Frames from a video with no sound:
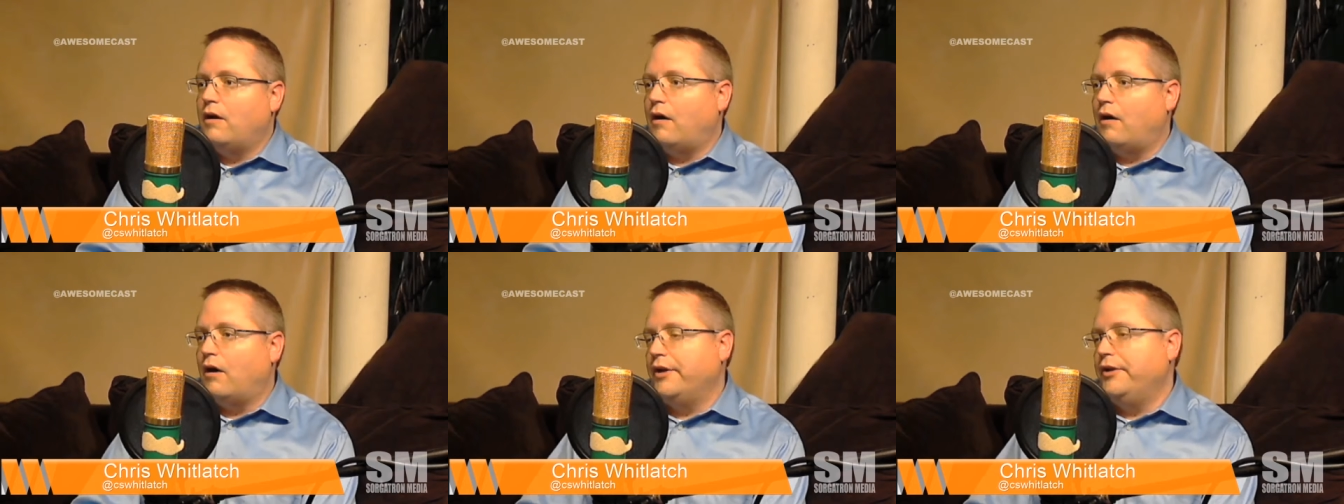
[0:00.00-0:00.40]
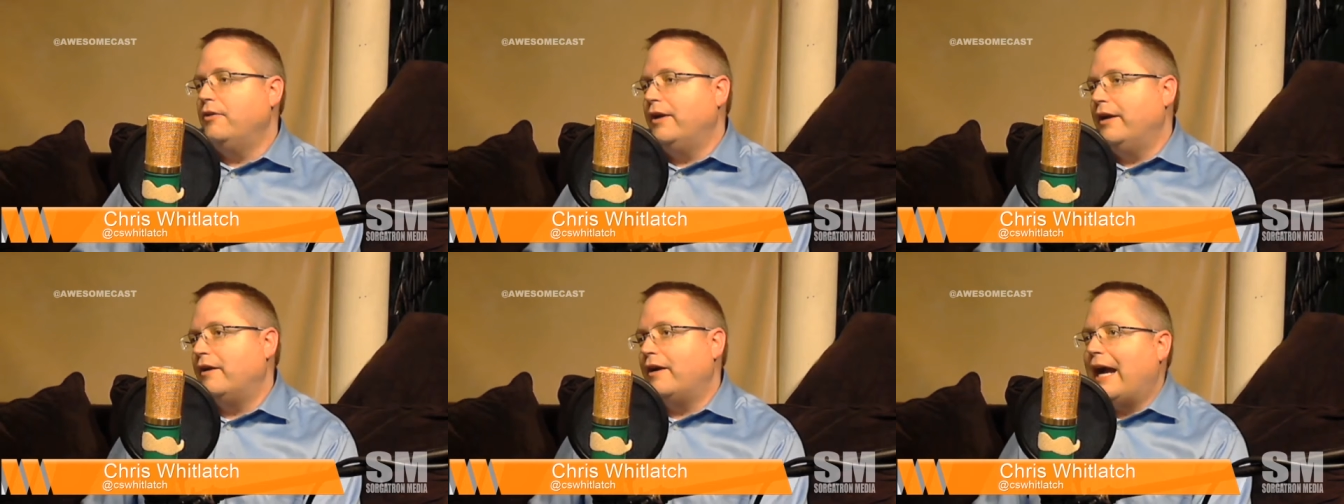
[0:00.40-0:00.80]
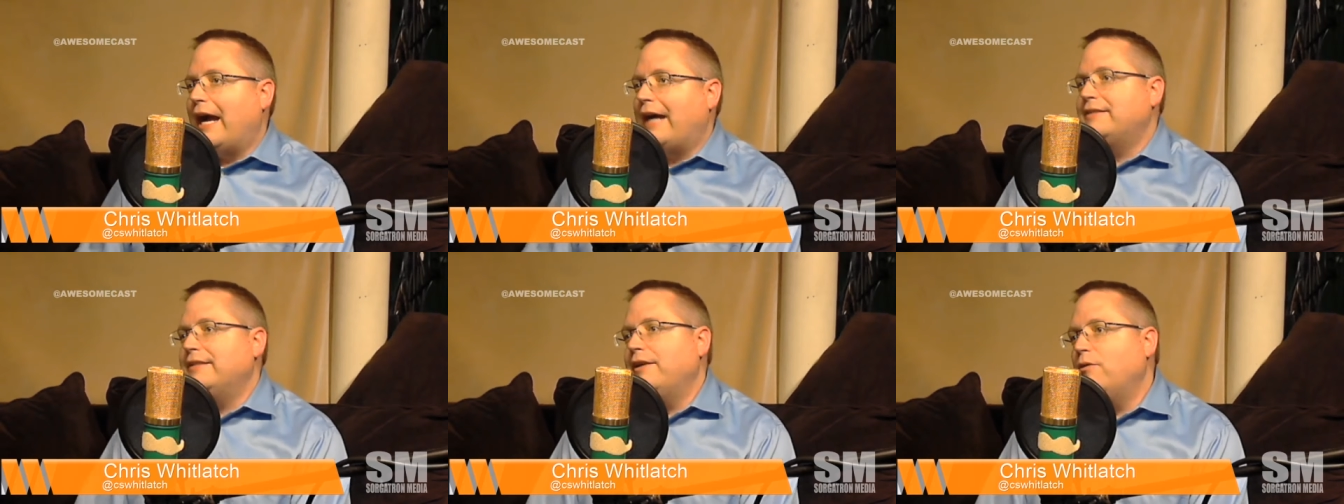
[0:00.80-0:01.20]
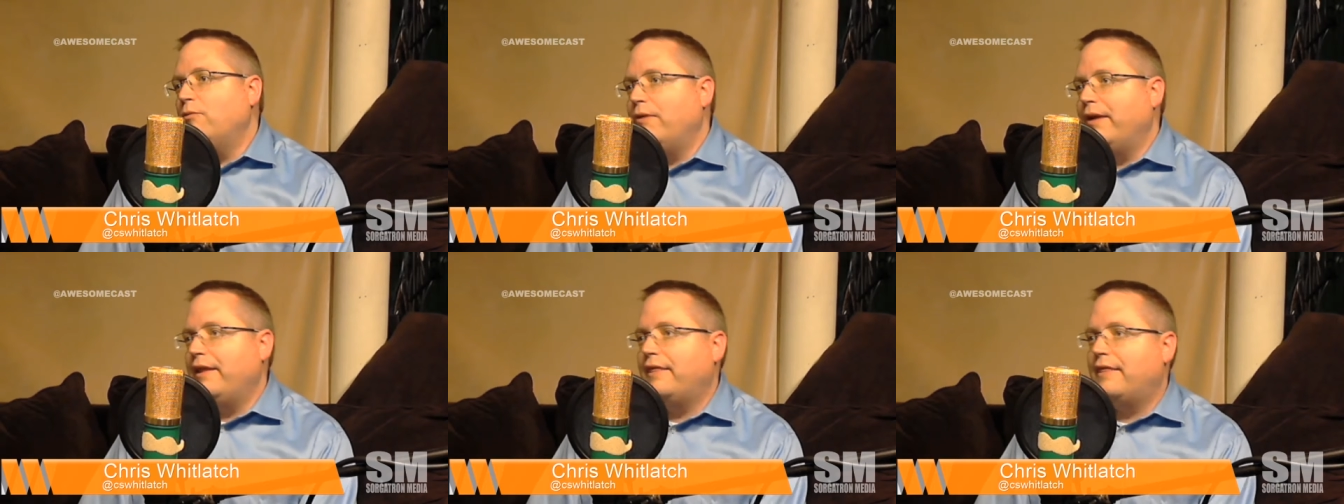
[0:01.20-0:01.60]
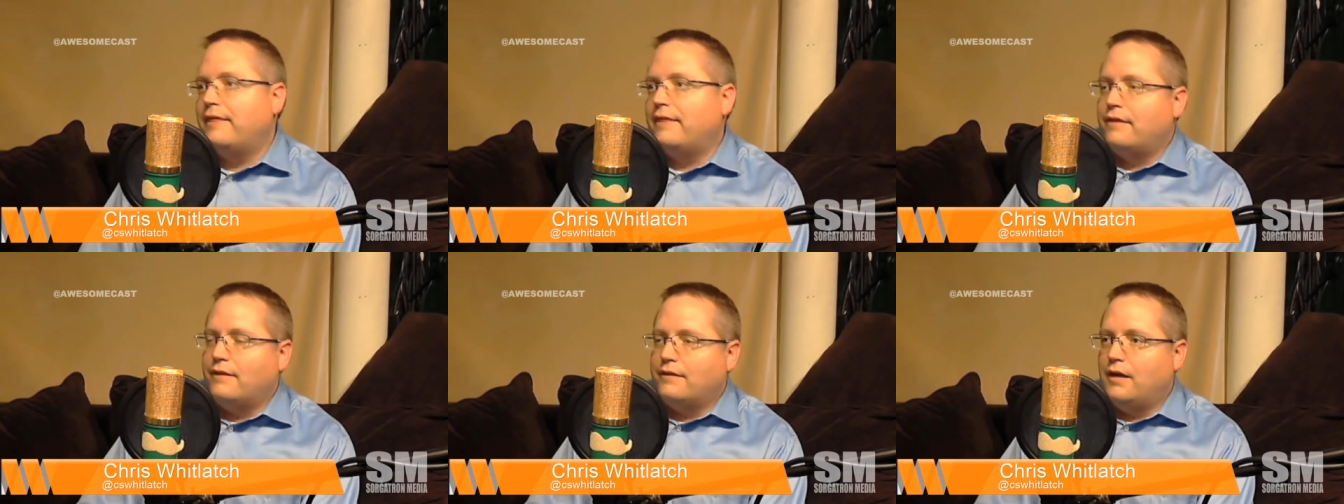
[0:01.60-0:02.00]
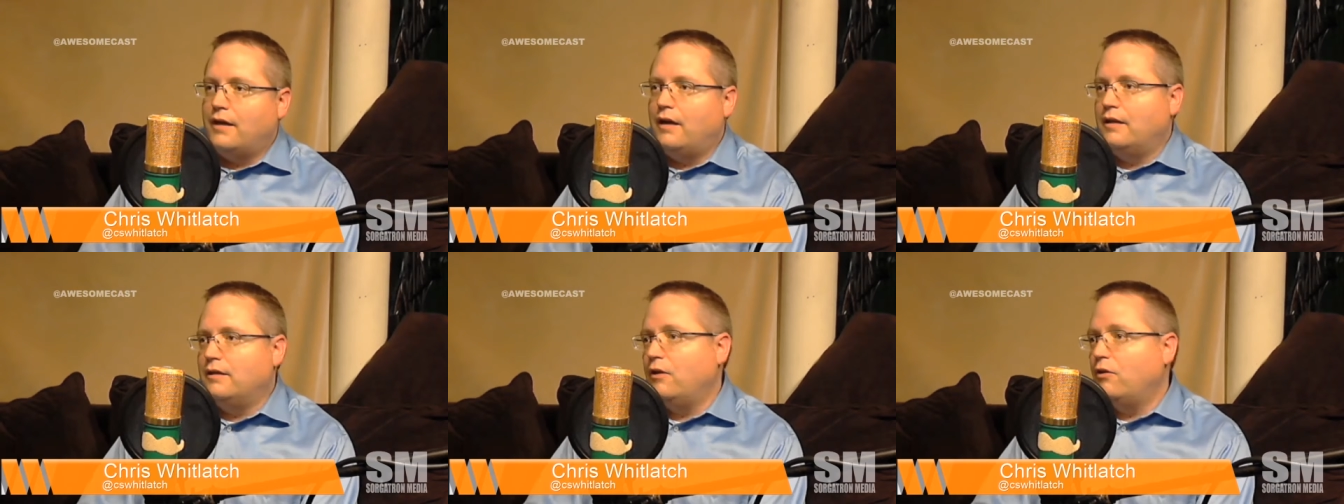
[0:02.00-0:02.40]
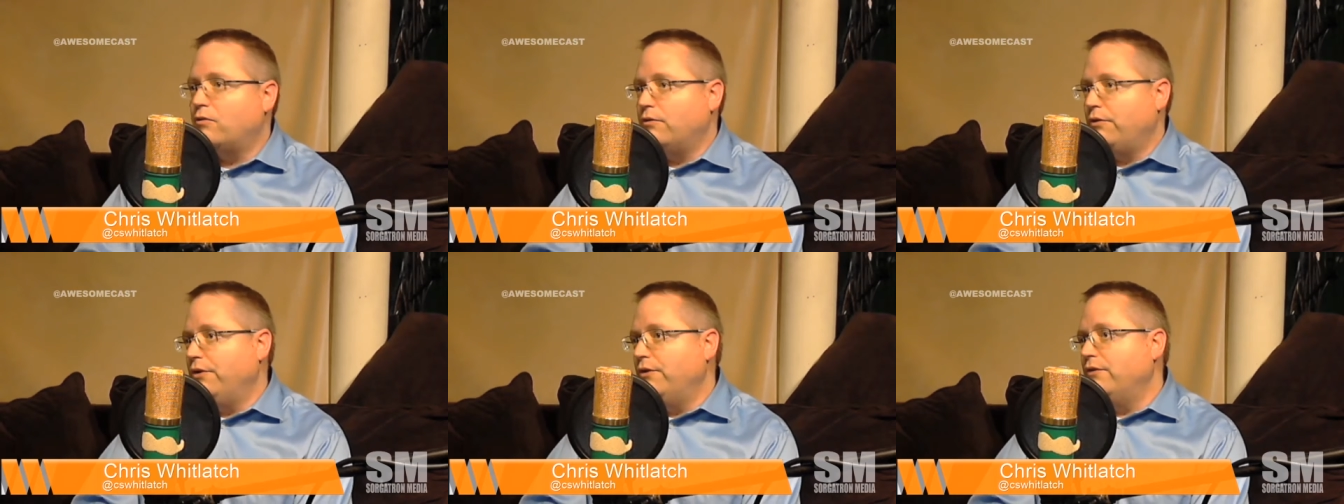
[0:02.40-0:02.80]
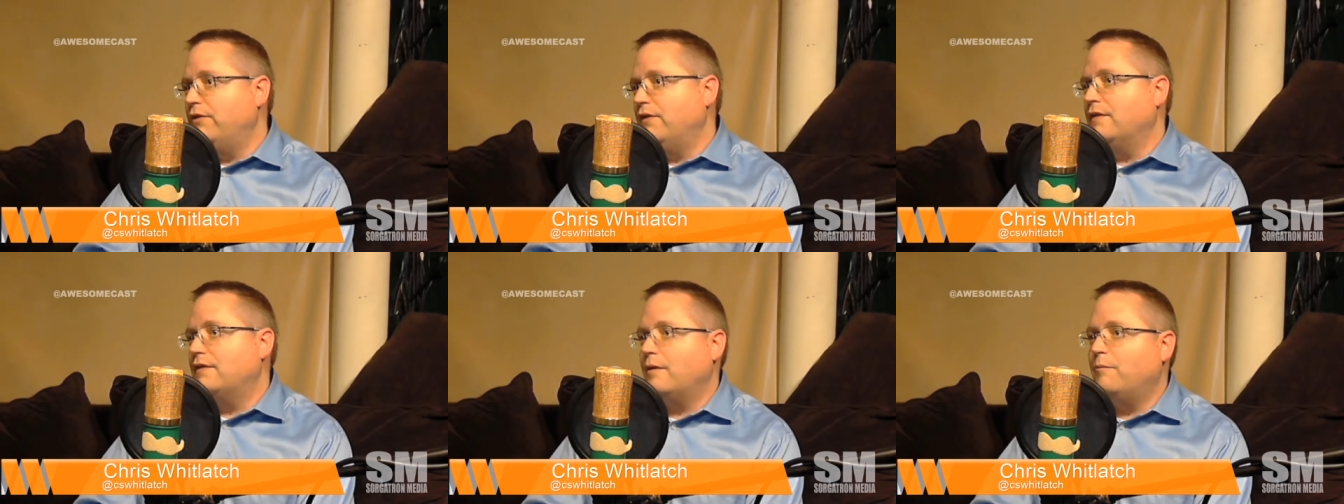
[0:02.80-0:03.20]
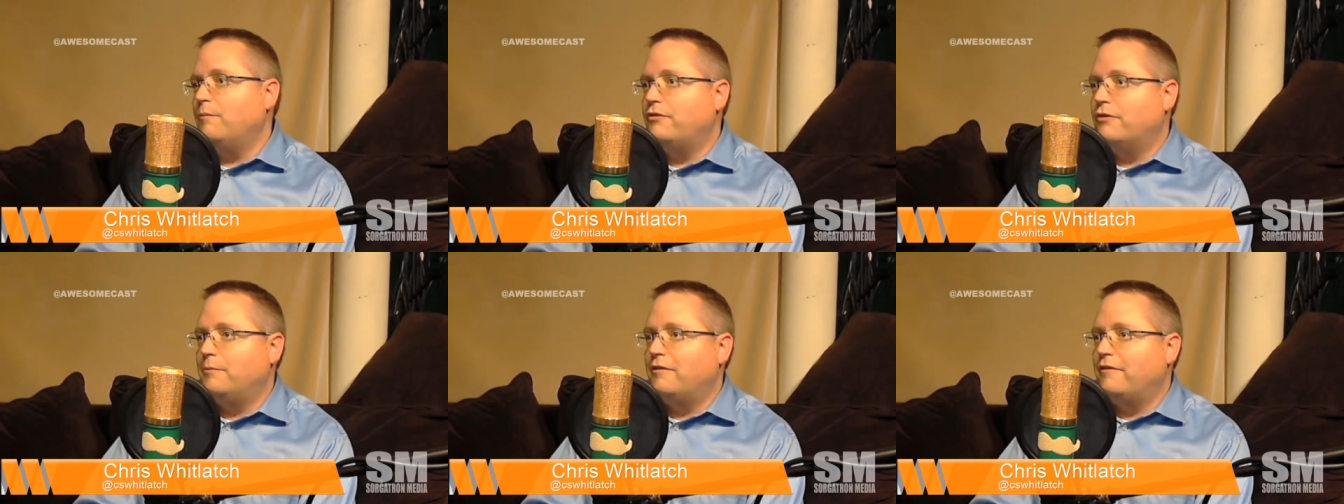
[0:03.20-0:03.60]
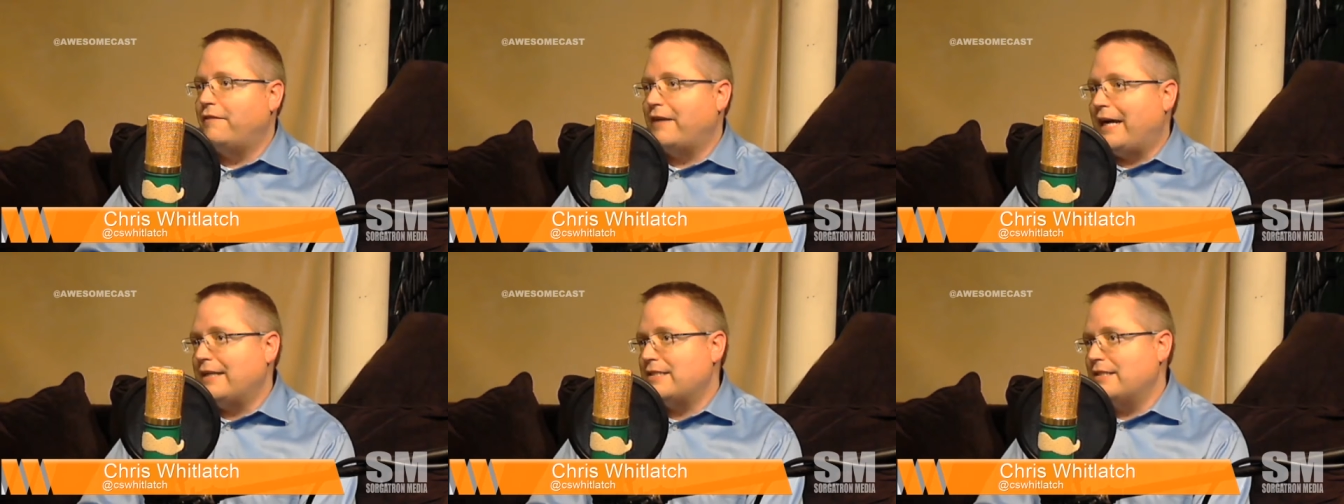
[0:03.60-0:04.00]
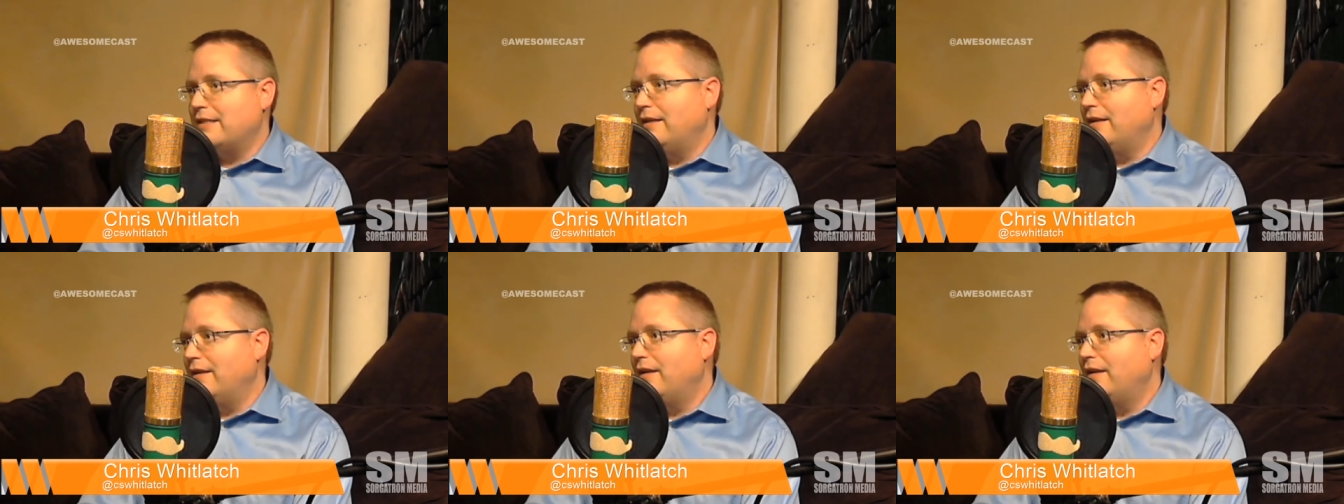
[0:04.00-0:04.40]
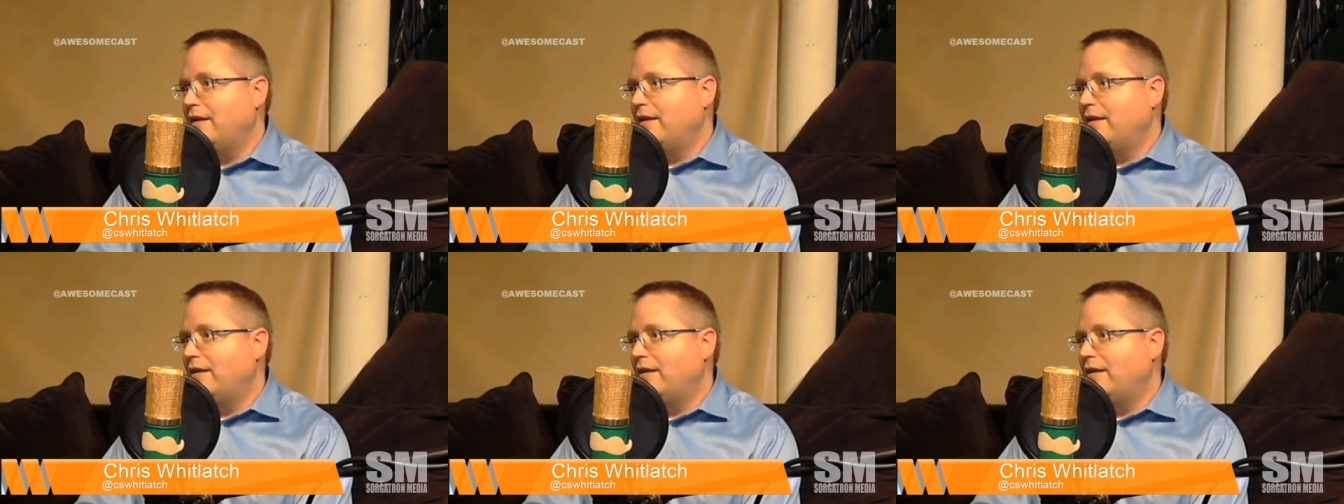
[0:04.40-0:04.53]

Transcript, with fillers: are you interacting with local news in some form or fashion,